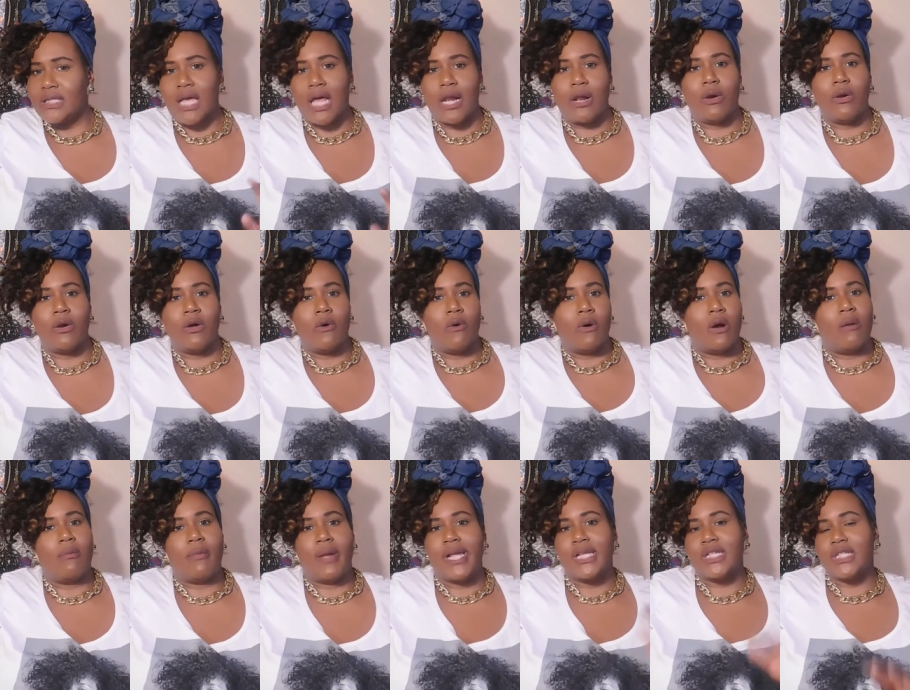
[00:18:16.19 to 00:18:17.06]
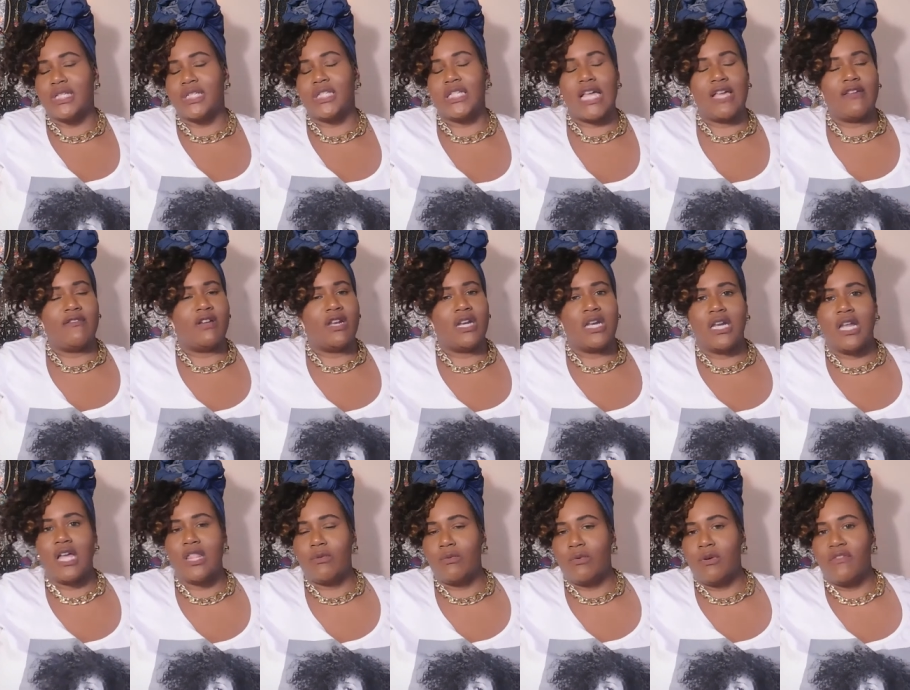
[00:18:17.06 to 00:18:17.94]
I don't know. I may just save
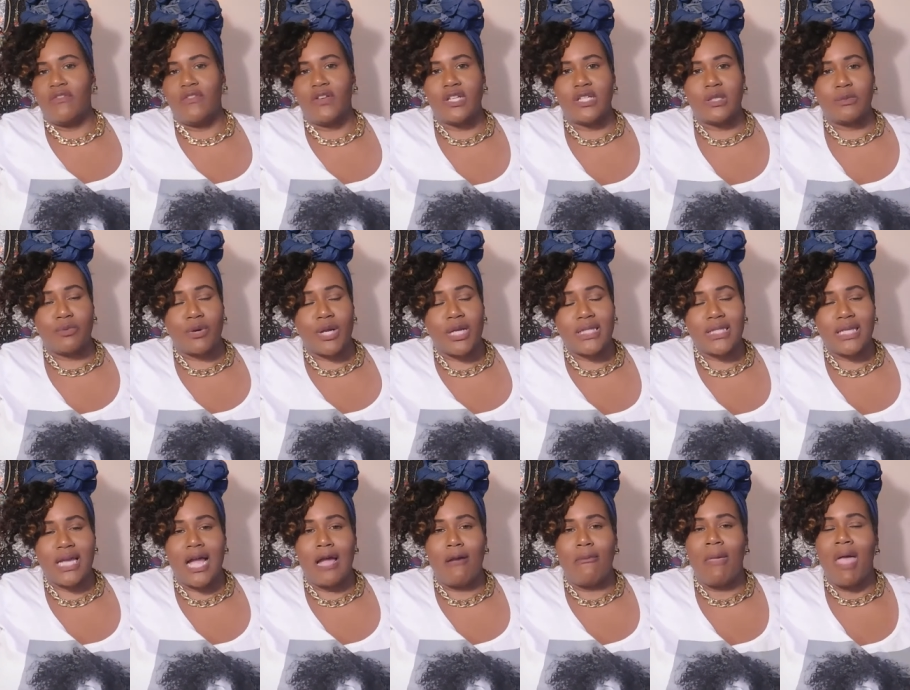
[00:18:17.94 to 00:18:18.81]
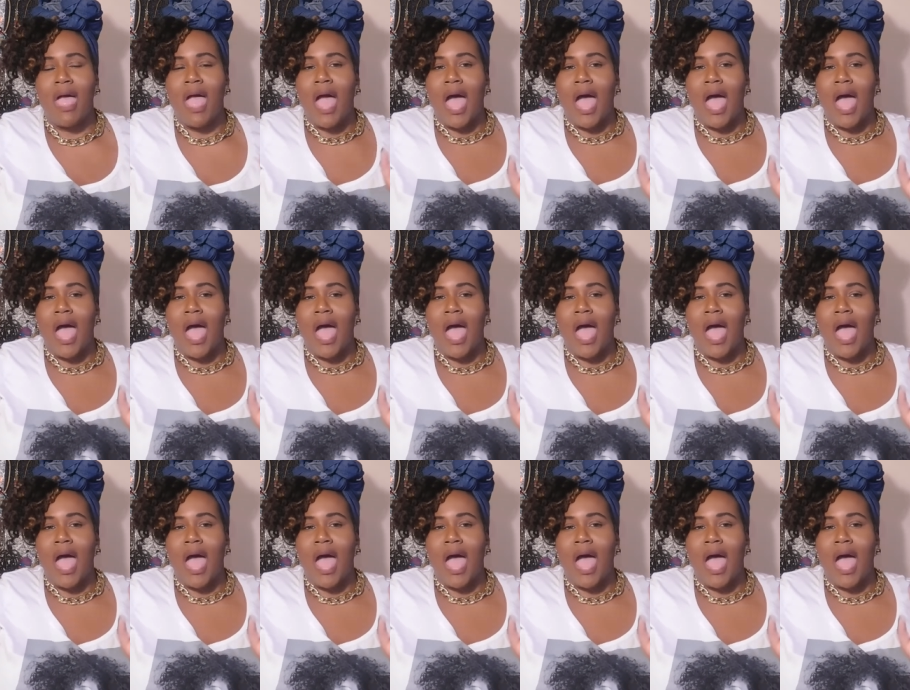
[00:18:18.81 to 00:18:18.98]
another one for the springtime.